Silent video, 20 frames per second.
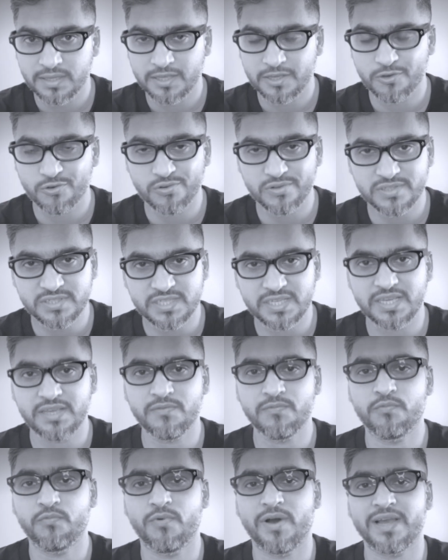you will see
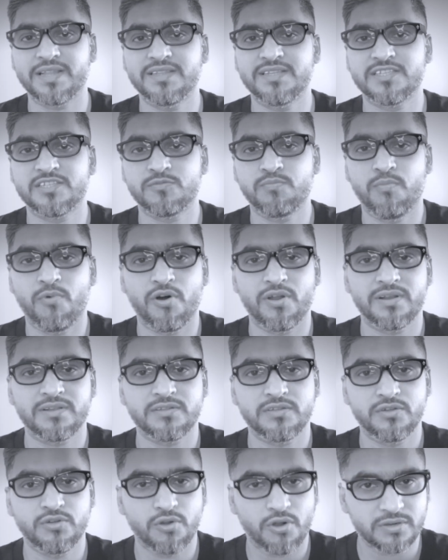why this small
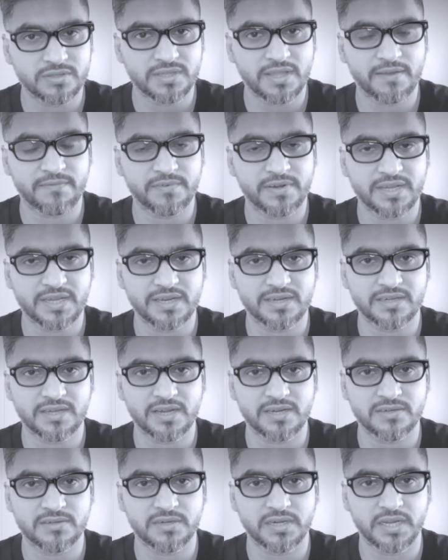North African
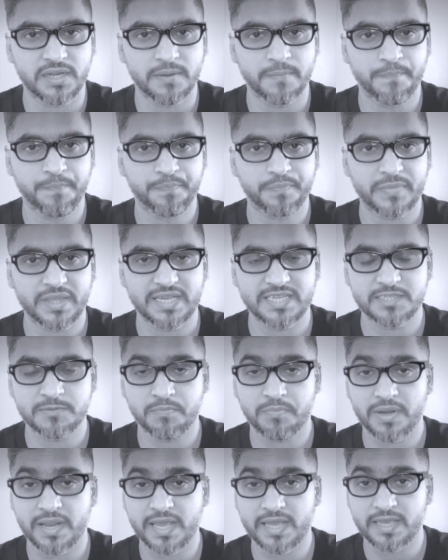country is
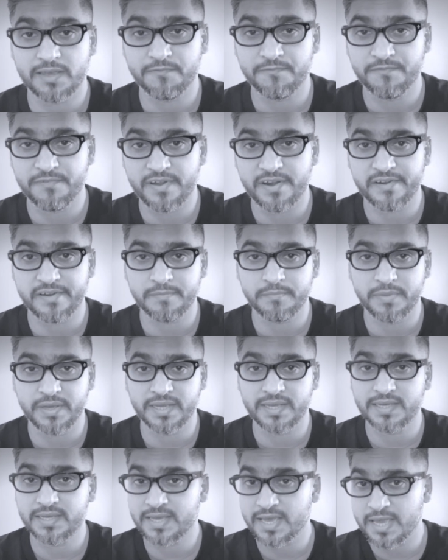playing a very big
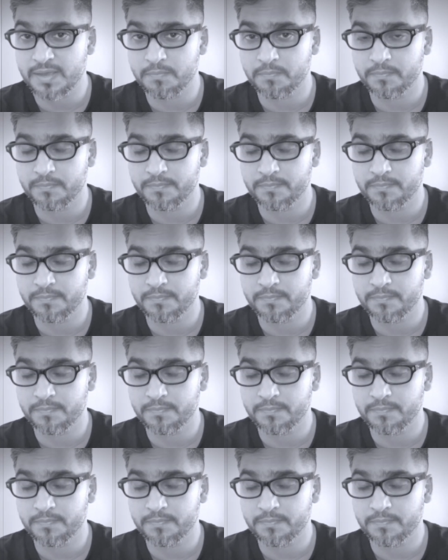game.